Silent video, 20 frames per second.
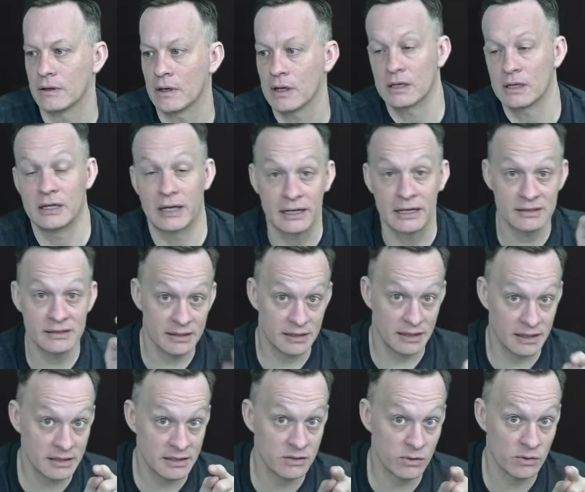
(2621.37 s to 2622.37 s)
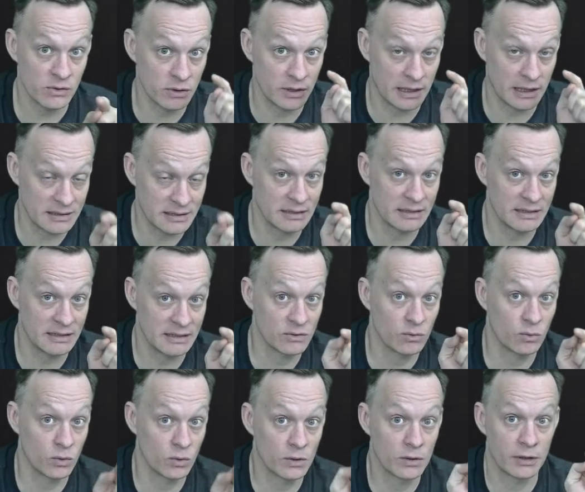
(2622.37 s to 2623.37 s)
Yes, it is a
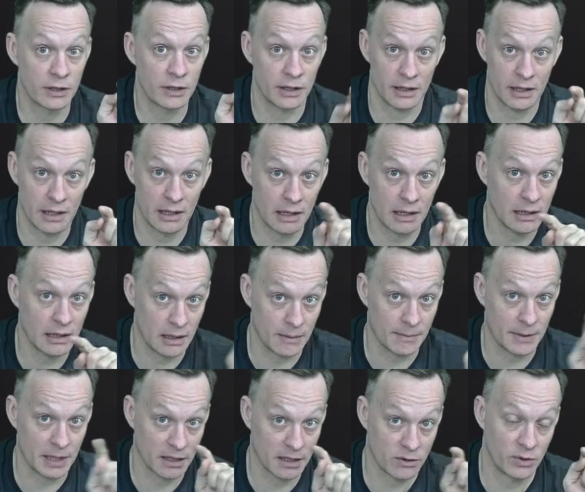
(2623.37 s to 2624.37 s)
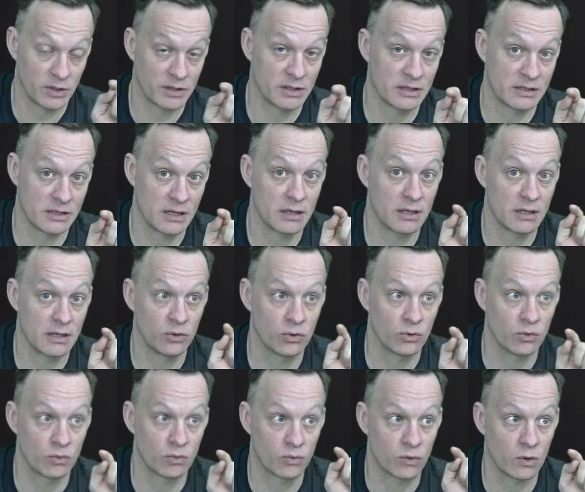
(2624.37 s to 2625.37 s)
word, Irene, and I'm not going to say that
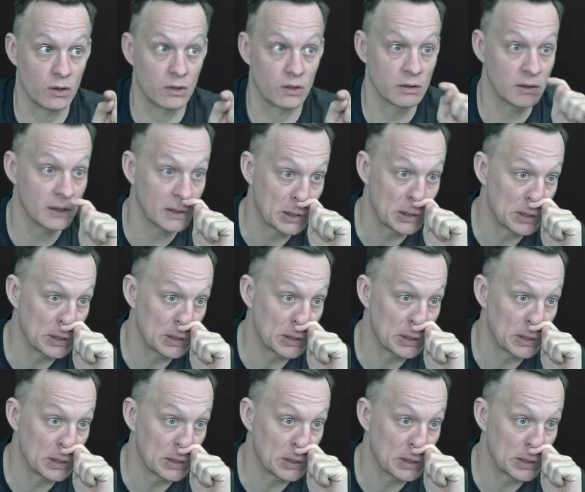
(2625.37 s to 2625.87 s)
you're wrong,